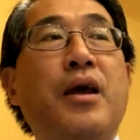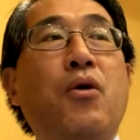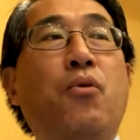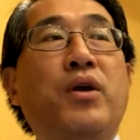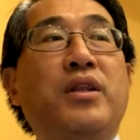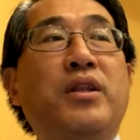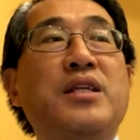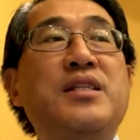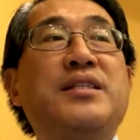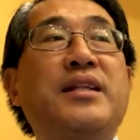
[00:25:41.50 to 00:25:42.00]

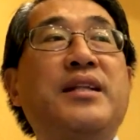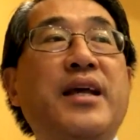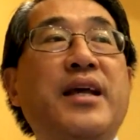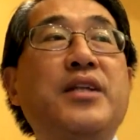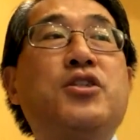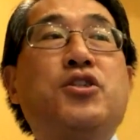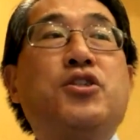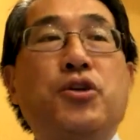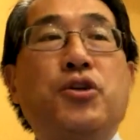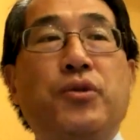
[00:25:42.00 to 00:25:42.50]
What this
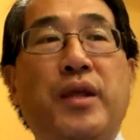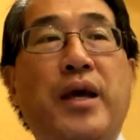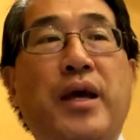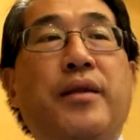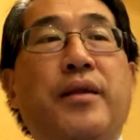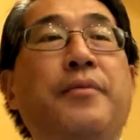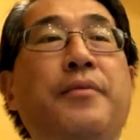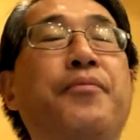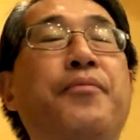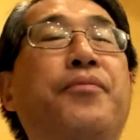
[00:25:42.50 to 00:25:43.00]
leads to
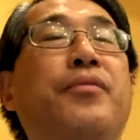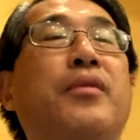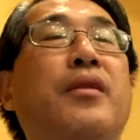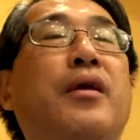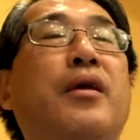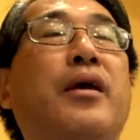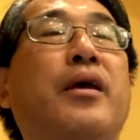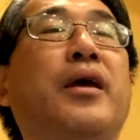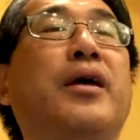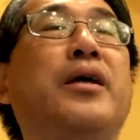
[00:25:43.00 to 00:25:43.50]
then
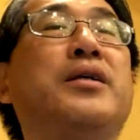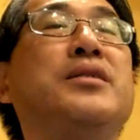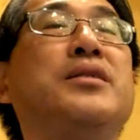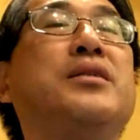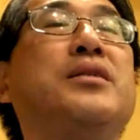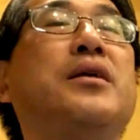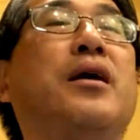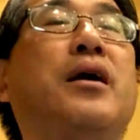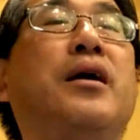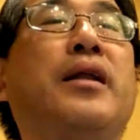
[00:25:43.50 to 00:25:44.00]

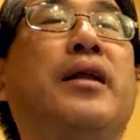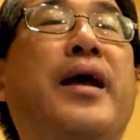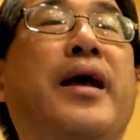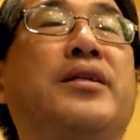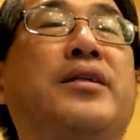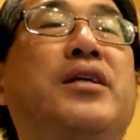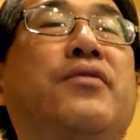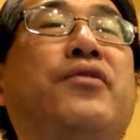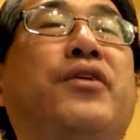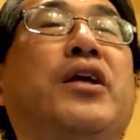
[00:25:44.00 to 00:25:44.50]
is an
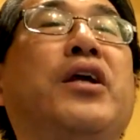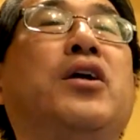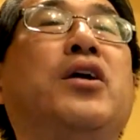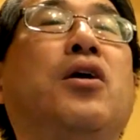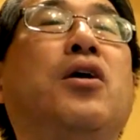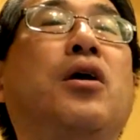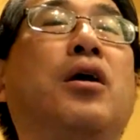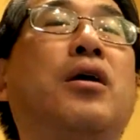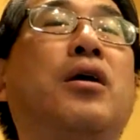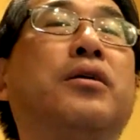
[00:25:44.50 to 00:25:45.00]
activity
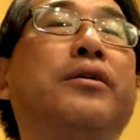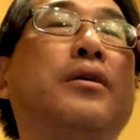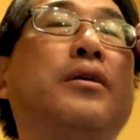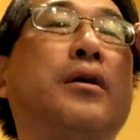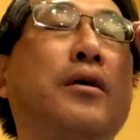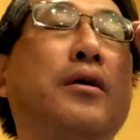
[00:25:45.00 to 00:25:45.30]
called